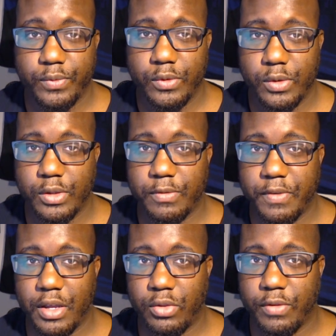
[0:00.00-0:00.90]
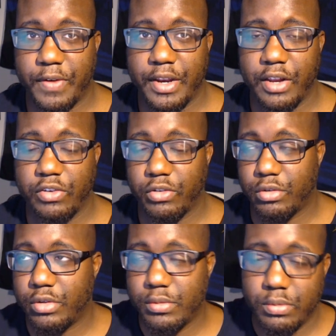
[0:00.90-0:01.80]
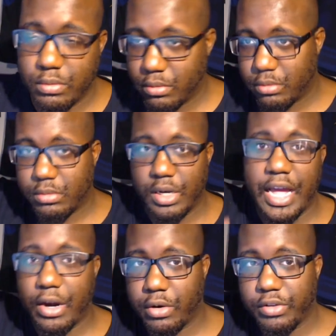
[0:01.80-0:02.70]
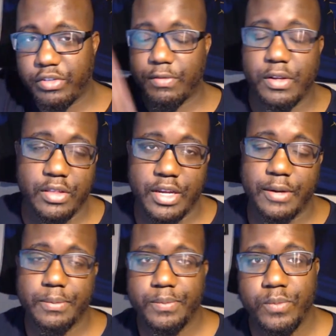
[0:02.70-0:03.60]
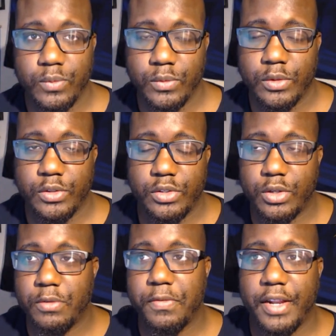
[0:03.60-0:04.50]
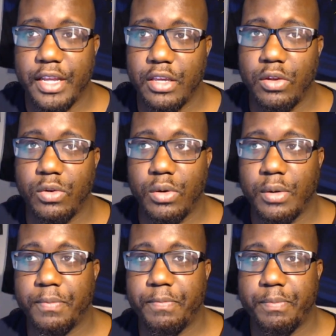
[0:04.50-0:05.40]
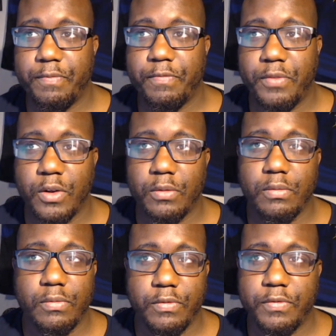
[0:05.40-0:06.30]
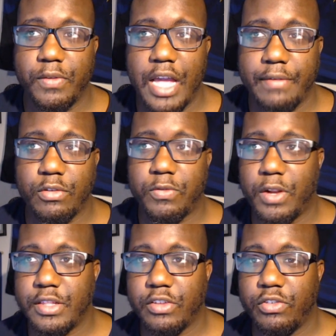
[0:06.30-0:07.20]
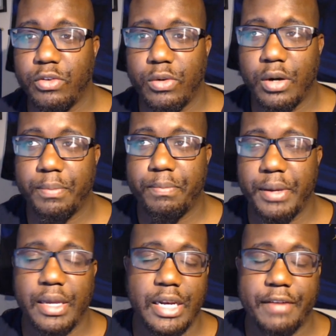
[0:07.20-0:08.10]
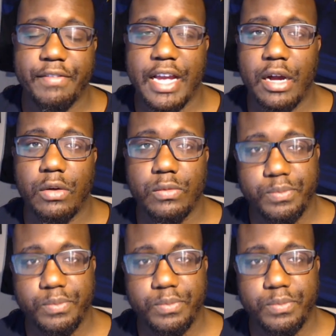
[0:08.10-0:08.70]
on the on the financial ladder and stuff like that. So don't feel like you are don't have this feeling that you are being left out